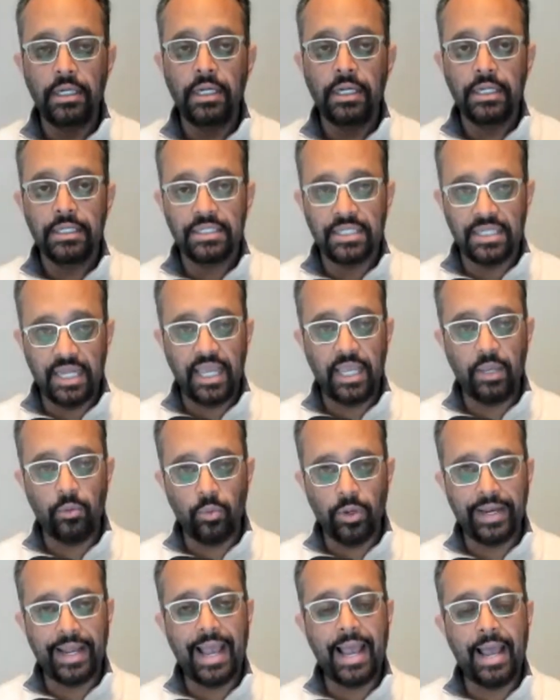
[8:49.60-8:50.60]
today what
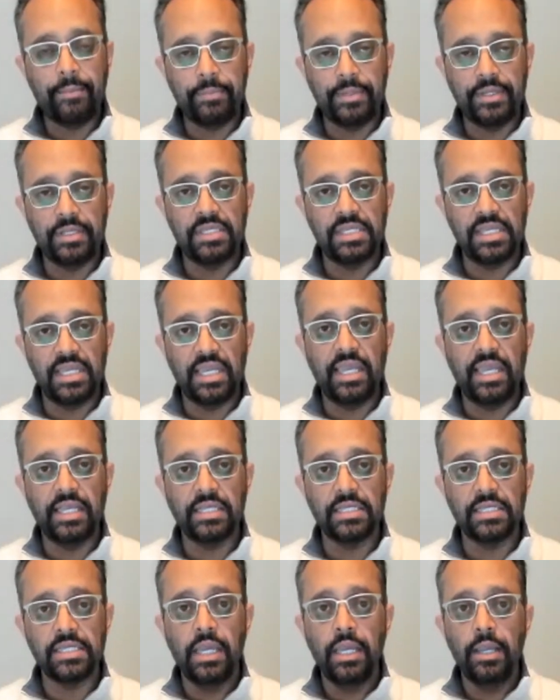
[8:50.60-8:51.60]
happens
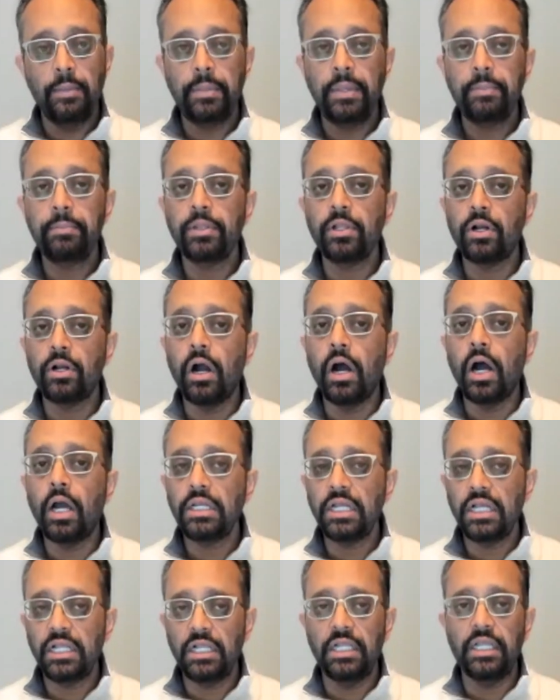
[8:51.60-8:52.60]
is people are
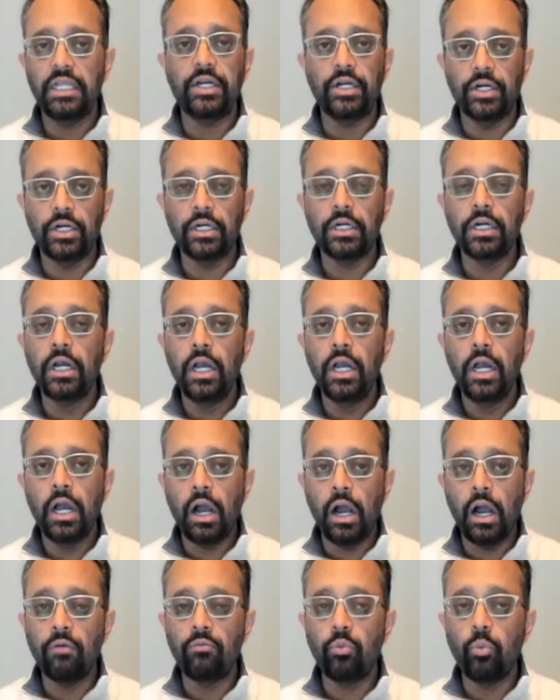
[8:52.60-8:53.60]
unclear
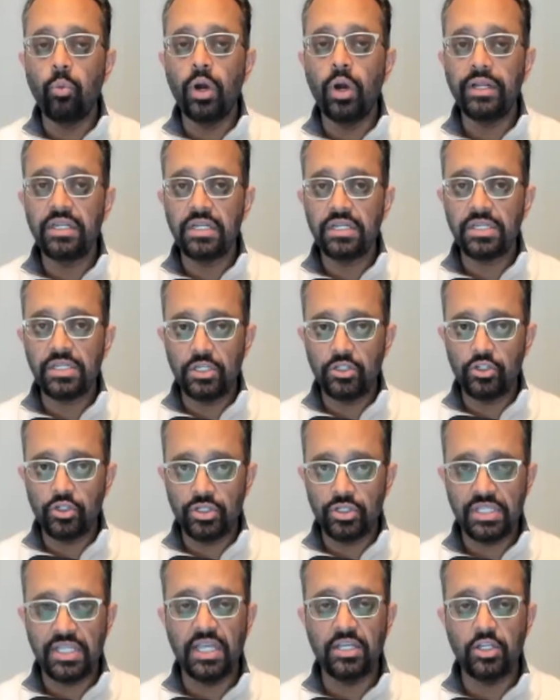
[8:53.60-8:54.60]
of what decisions
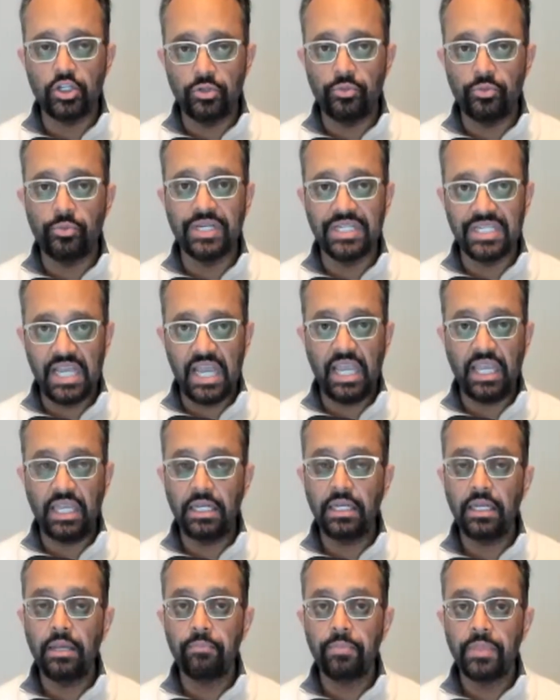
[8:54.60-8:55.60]
they should retain
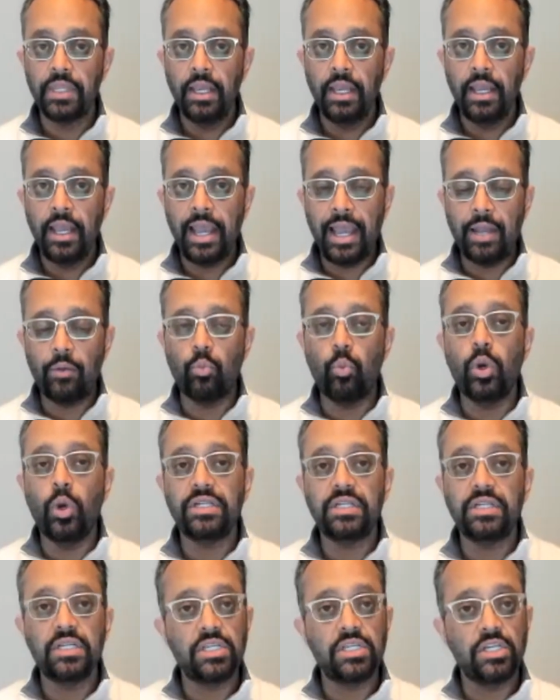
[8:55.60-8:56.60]
and what
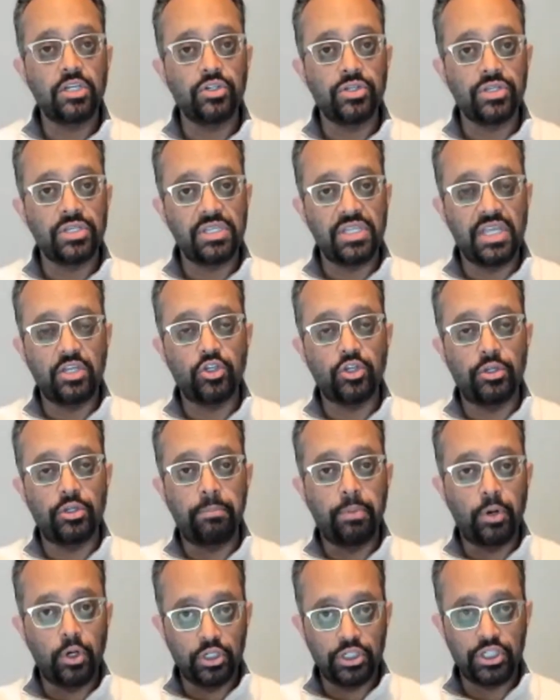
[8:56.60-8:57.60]
decisions they should
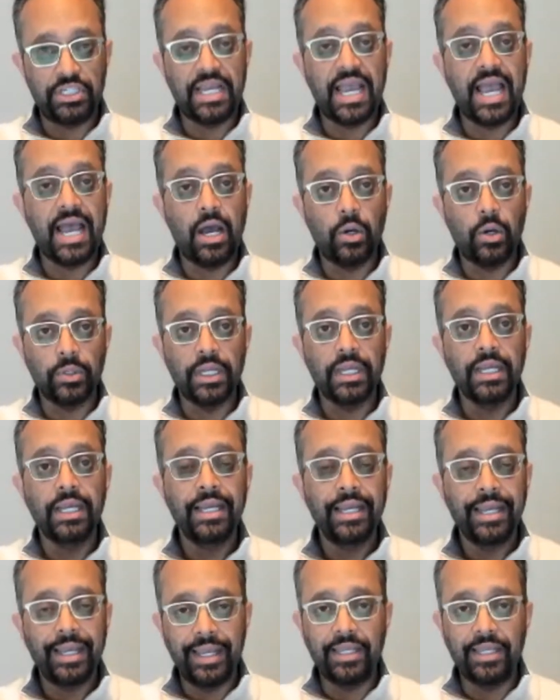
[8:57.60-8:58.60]
push down
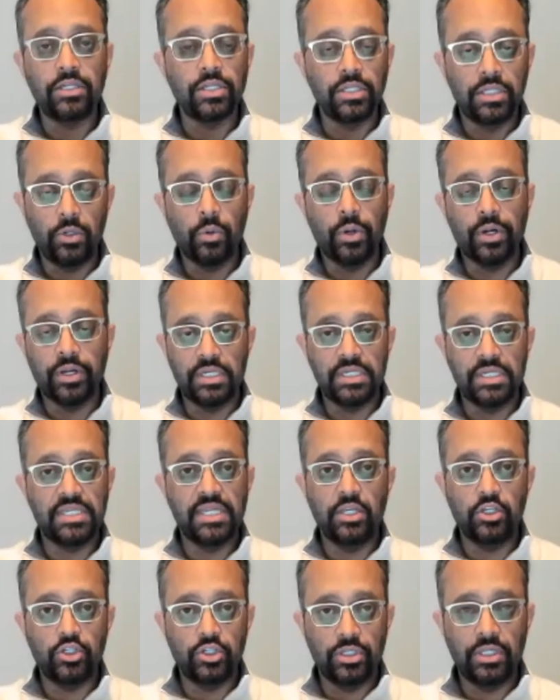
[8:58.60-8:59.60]
into the
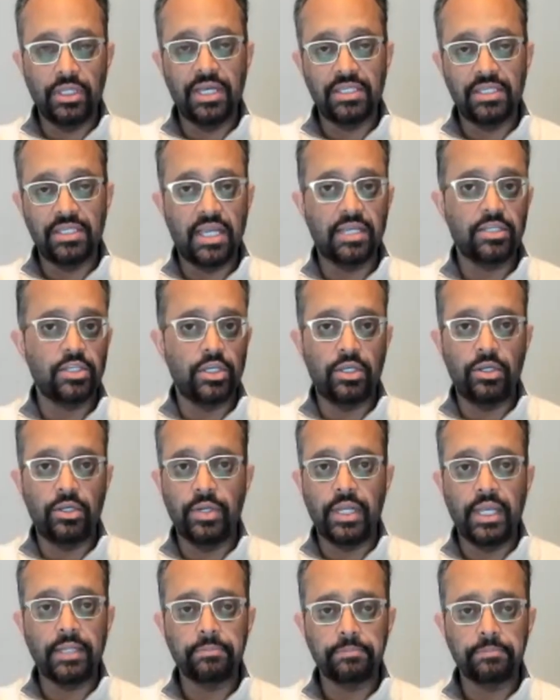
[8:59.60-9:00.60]
organization that's executing.